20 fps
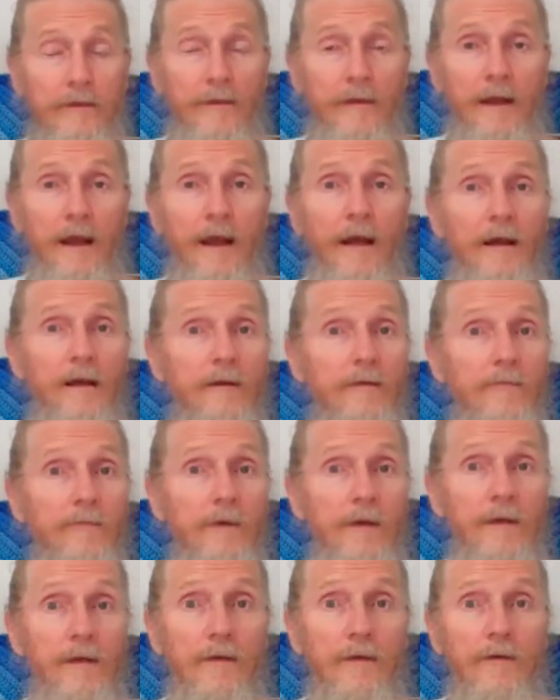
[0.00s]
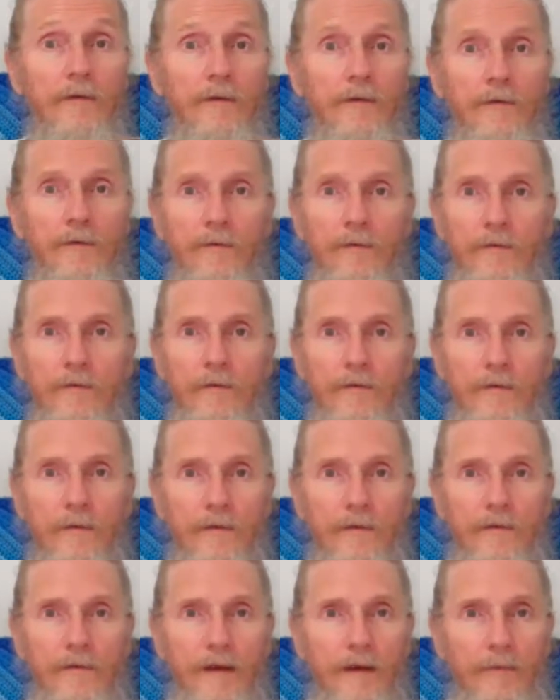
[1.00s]
and we can do
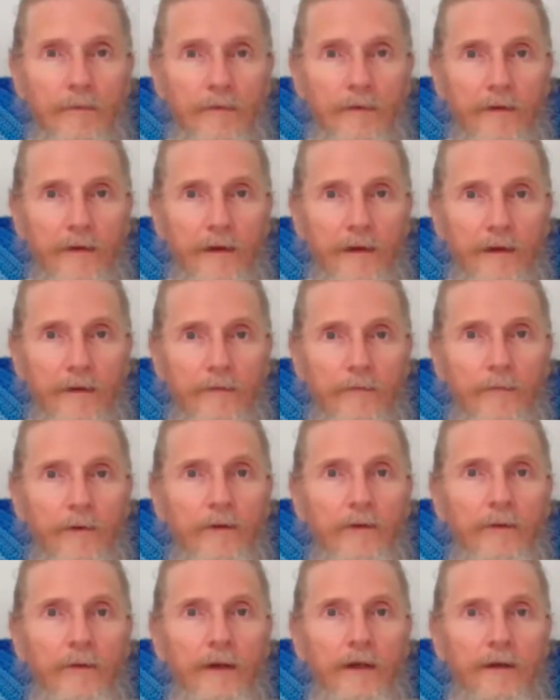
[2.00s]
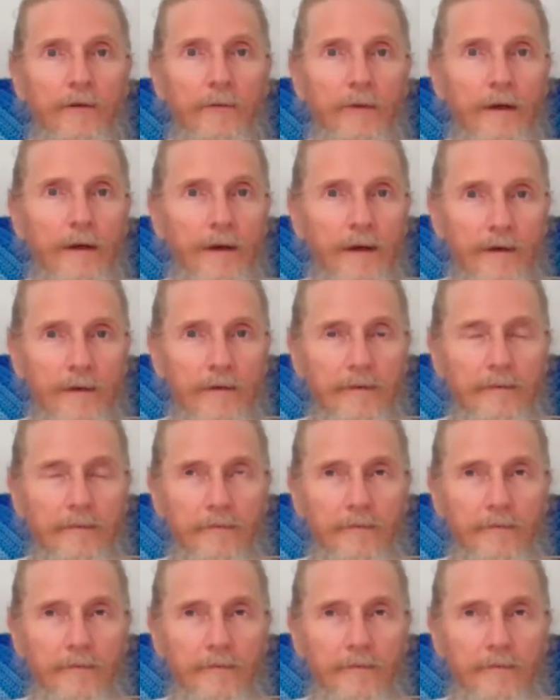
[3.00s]
the same thing with 21,